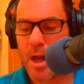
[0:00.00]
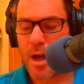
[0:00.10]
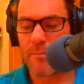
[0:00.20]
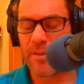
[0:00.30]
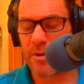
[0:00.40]

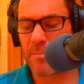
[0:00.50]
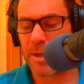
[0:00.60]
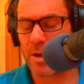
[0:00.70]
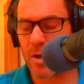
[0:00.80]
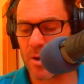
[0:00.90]
I'm very
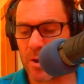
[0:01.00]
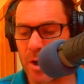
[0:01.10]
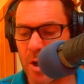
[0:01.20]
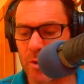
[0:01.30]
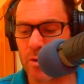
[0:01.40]
big
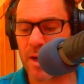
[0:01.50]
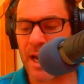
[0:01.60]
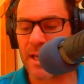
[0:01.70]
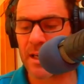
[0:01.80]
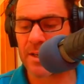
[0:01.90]
on
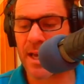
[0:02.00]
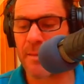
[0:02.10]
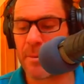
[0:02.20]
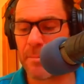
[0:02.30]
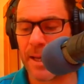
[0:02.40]
creating a
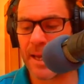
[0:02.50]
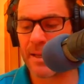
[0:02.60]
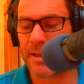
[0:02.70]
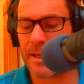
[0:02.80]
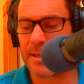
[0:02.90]
taper
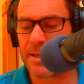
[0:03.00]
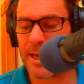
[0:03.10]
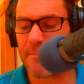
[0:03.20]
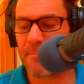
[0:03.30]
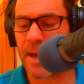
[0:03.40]
plan
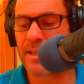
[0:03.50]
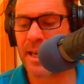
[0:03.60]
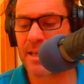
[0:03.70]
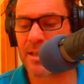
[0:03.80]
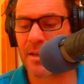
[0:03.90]
that
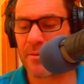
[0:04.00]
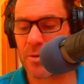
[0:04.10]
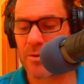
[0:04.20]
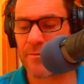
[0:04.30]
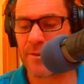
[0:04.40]
maintains
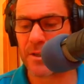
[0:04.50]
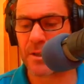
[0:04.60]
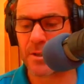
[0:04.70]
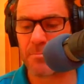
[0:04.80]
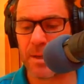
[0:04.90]
levels of
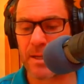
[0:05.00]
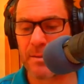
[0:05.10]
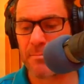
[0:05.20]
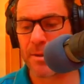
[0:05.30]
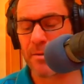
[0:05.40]
fitness, but
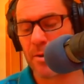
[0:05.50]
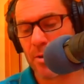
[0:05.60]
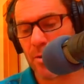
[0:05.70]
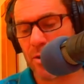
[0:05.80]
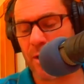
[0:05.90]

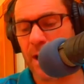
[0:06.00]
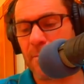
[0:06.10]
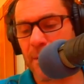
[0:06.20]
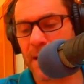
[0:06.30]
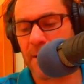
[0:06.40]
the
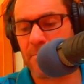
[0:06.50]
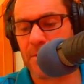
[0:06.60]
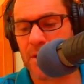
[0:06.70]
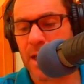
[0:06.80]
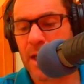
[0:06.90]
training
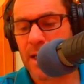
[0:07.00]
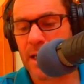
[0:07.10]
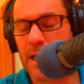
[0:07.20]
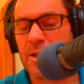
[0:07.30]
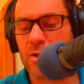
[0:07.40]
becomes
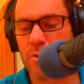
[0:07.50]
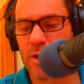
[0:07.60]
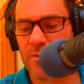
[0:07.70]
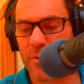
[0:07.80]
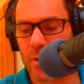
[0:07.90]
less
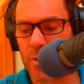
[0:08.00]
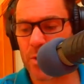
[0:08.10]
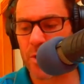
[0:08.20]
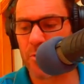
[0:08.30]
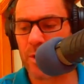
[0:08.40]
stressful,
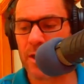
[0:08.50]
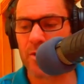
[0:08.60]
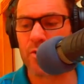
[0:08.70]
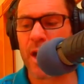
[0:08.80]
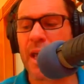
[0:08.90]
so that we can
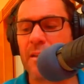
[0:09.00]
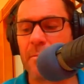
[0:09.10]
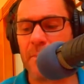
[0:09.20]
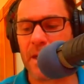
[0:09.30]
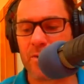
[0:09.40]
track the
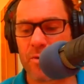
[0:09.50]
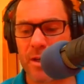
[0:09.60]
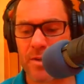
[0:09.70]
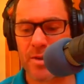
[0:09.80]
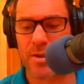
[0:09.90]

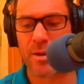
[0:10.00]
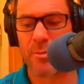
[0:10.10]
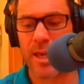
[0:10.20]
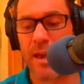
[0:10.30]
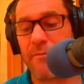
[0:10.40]
metrics that
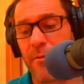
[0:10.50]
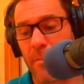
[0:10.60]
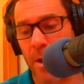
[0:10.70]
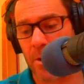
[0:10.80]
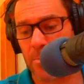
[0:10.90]
we have
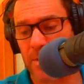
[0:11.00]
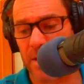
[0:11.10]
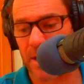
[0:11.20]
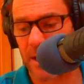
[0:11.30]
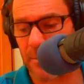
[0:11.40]
from those
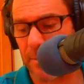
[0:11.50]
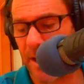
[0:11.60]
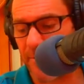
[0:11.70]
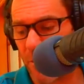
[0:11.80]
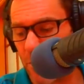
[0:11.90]
particular
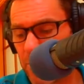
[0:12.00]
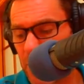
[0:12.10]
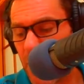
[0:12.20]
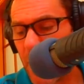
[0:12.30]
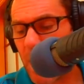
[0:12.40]

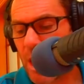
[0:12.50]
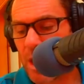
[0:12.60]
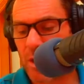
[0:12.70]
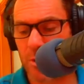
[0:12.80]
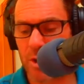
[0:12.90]
platforms
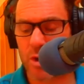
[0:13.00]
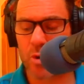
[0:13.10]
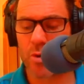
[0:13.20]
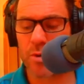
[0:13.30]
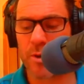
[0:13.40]
to
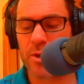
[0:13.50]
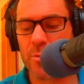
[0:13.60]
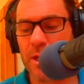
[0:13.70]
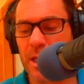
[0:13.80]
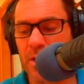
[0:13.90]
ensure that once
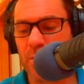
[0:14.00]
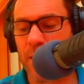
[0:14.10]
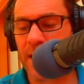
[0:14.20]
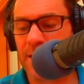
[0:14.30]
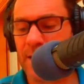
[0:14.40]
we get to
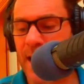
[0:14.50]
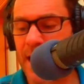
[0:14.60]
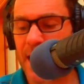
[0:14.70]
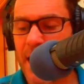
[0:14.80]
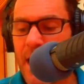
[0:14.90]
race day,